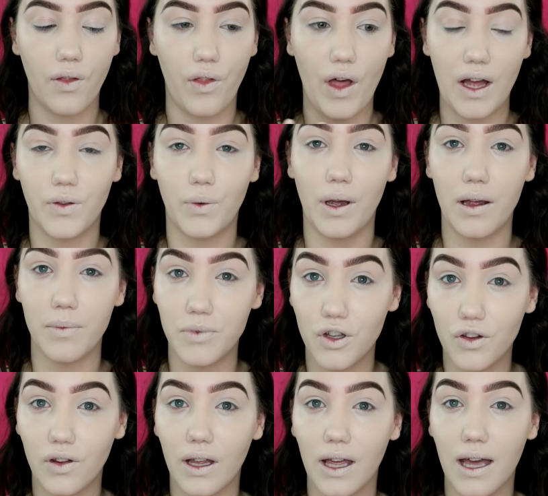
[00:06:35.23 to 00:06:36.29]
that's why I'm
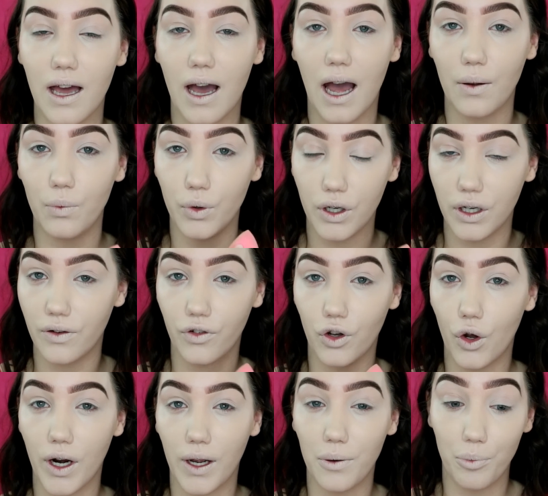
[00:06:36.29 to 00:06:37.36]
using it. I wouldn't have
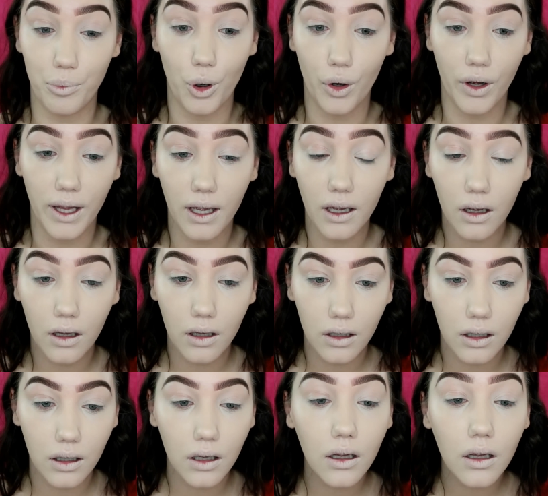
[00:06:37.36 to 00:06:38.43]
gone out and bought it.
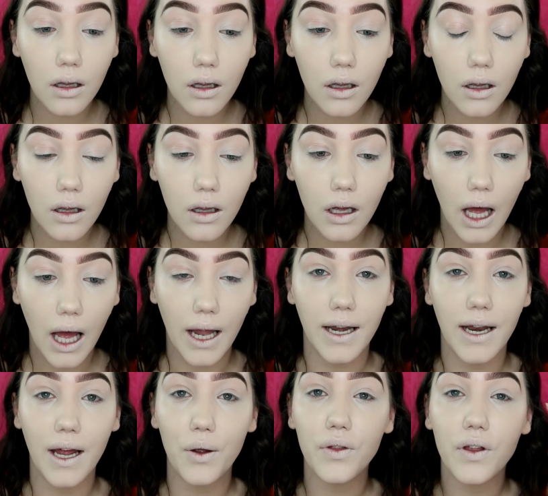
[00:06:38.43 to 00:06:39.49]

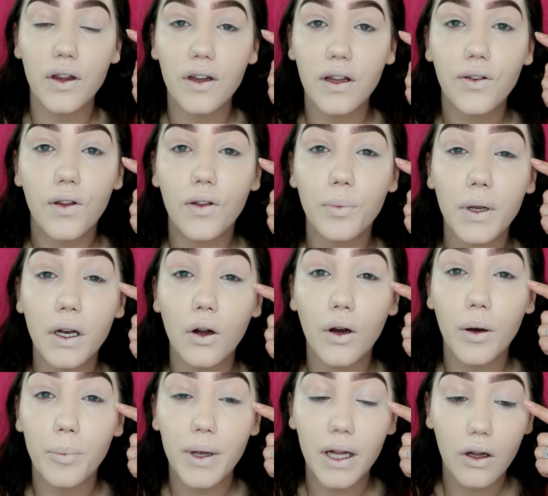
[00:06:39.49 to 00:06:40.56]
And now that this has been on
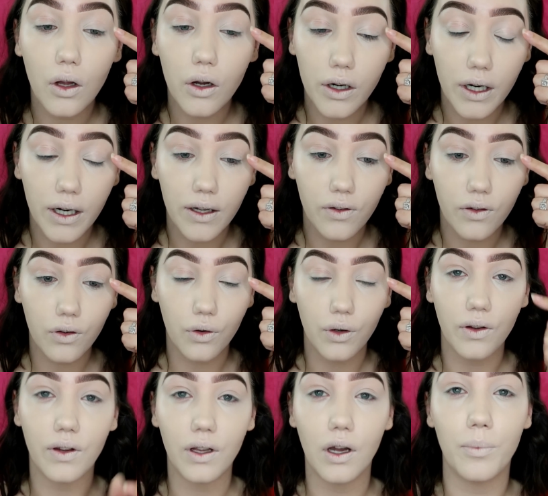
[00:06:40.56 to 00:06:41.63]
a bit longer, it's
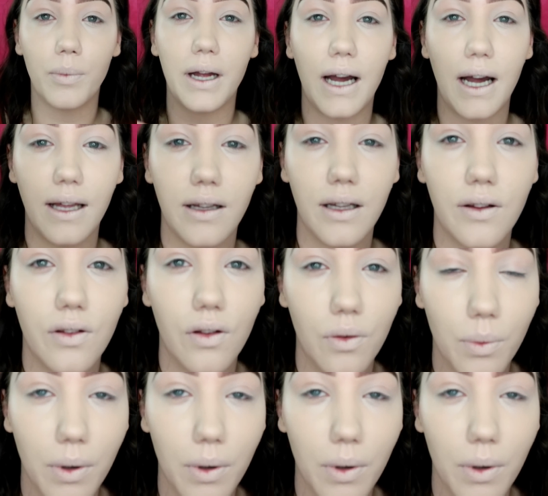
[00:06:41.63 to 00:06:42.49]
creasing on my eyelids as